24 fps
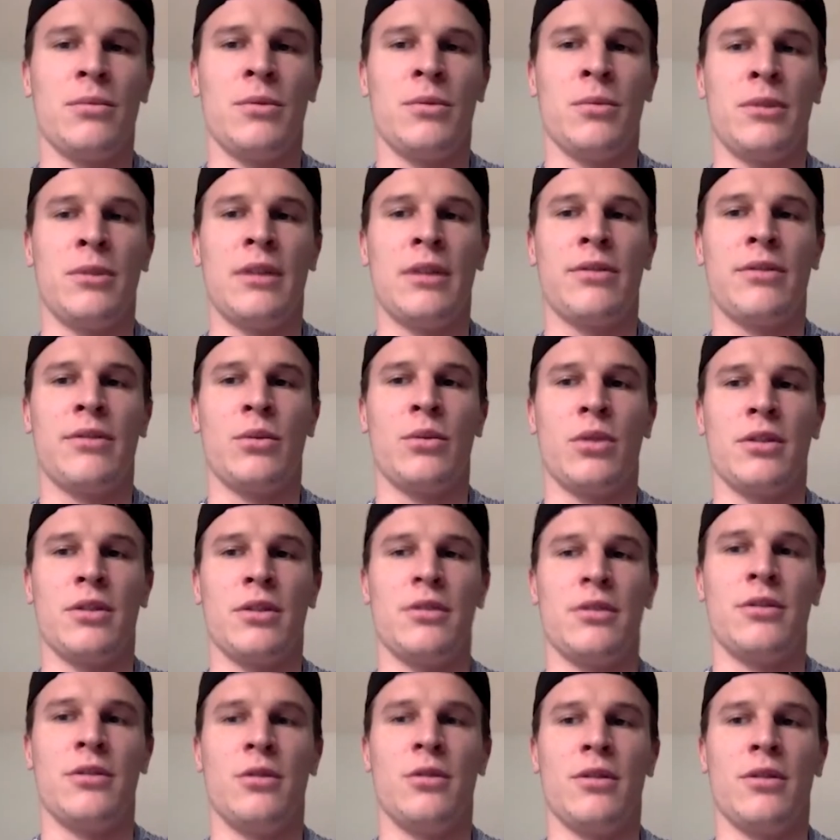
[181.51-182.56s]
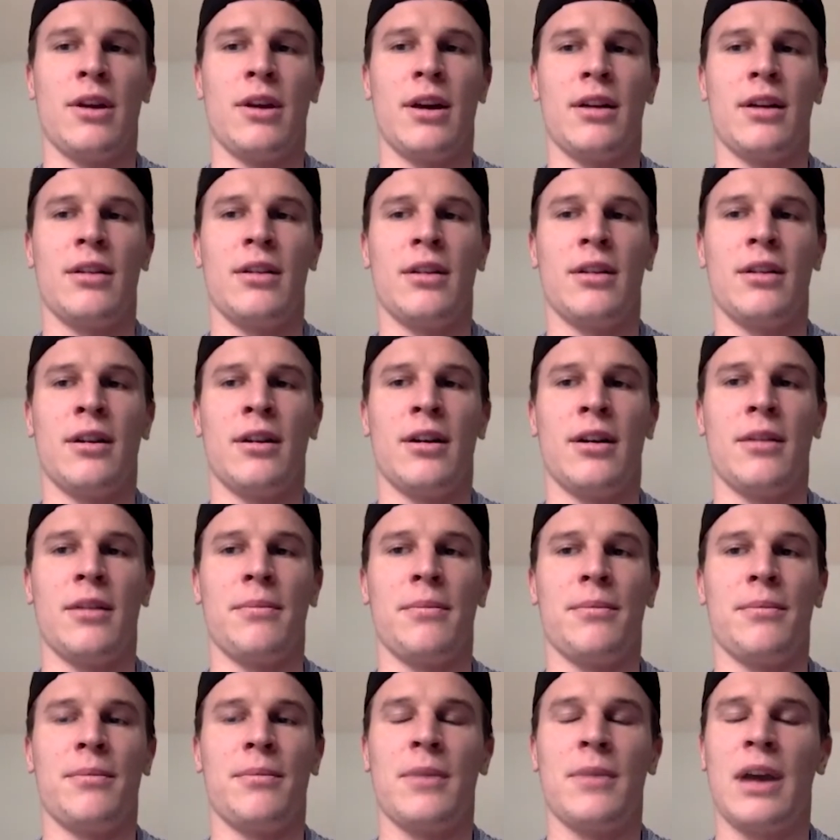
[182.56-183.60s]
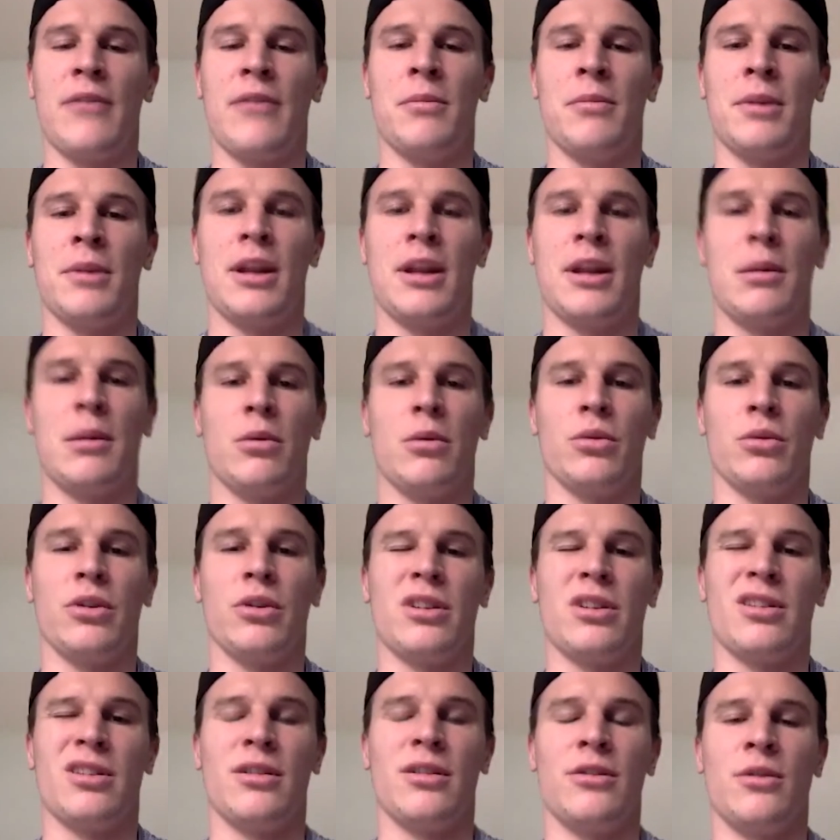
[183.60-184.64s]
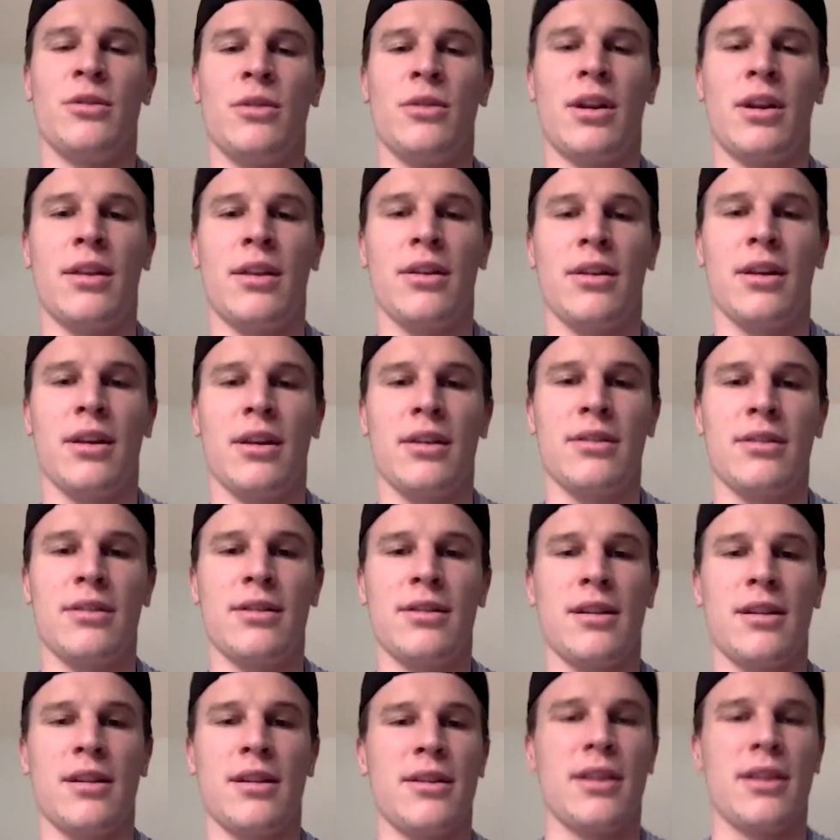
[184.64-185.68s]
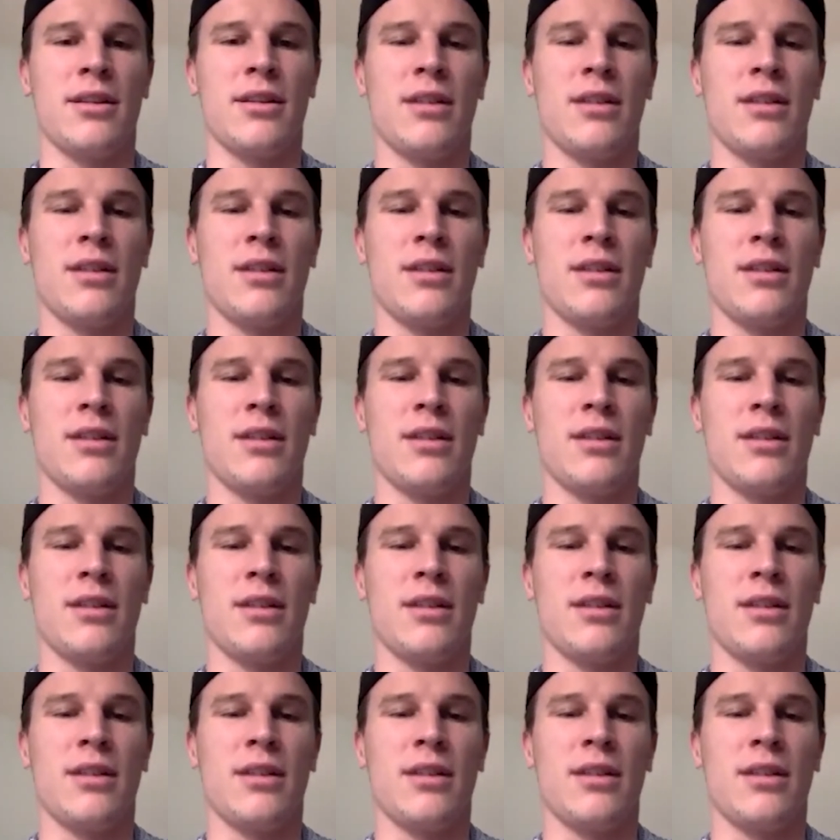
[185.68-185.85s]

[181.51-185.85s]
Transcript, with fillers: definitely wanted to do that. Haven't been able really to do anything since then,